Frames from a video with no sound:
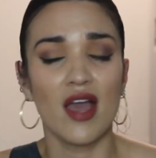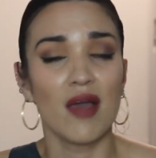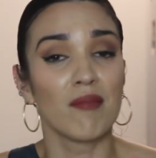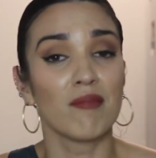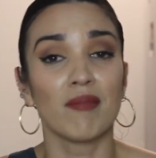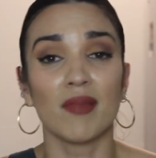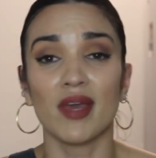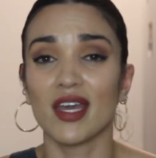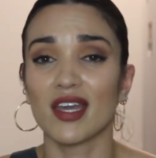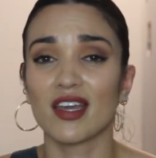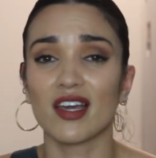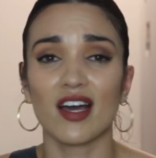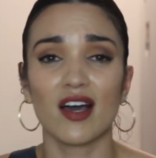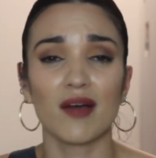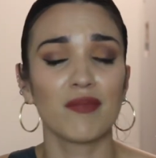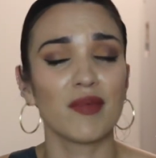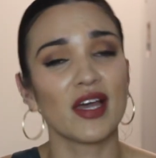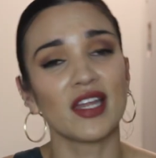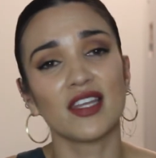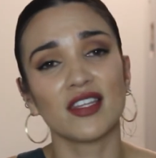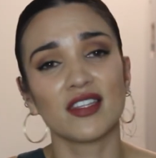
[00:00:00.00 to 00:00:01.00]
makeup,
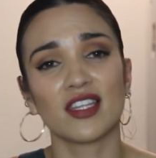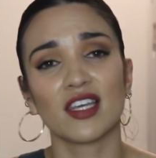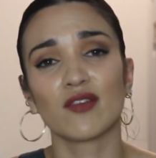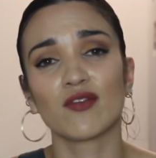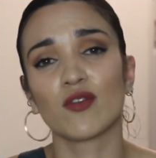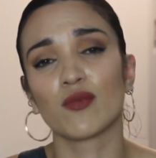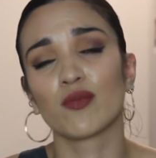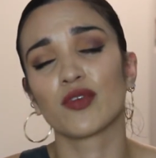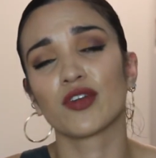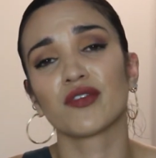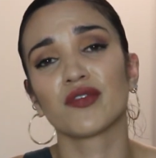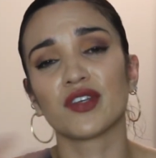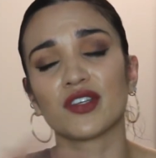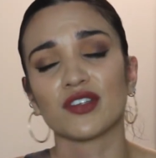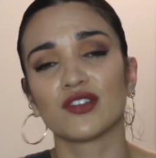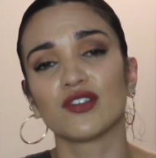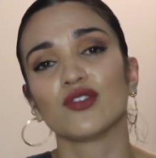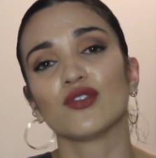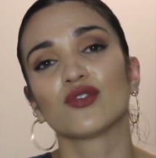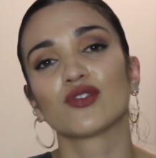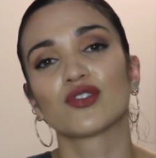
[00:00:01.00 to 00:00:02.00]
anything from
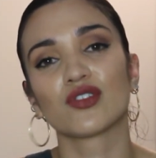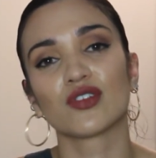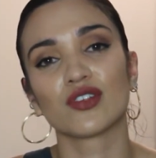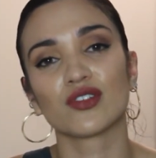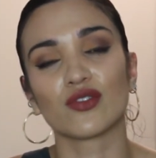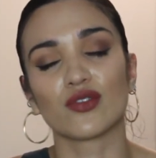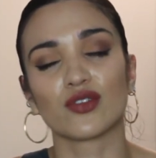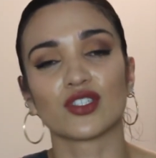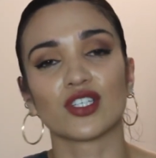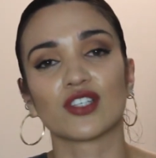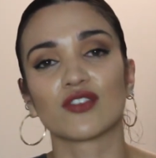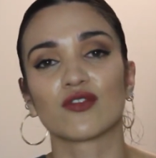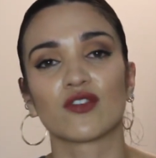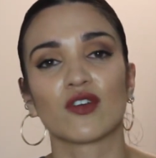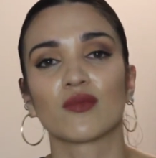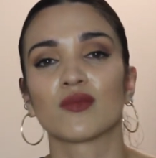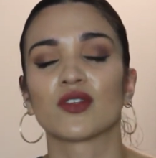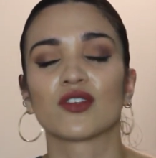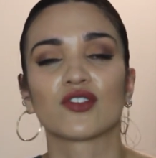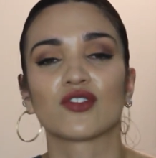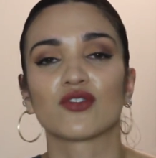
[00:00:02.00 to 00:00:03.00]
previous users or just
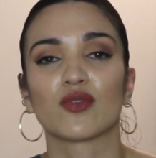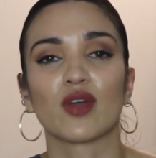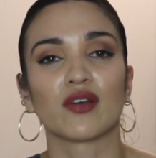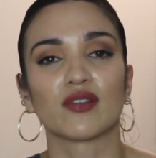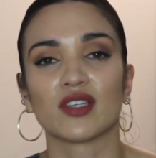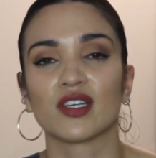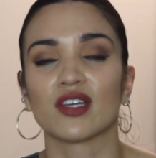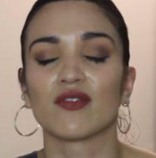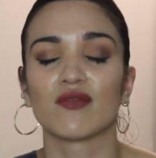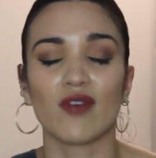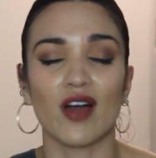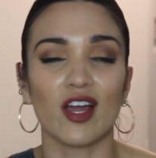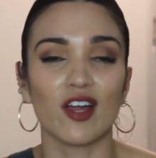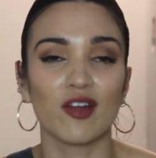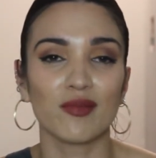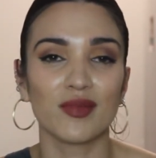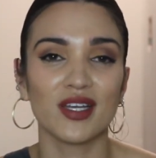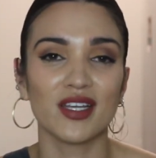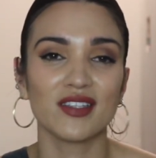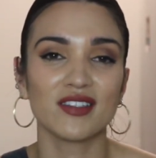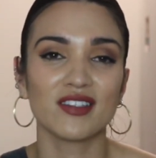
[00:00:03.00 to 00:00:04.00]
from the surrounding
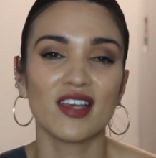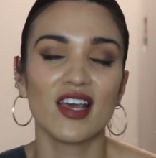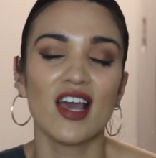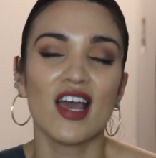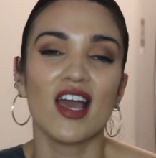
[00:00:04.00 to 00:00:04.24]
environment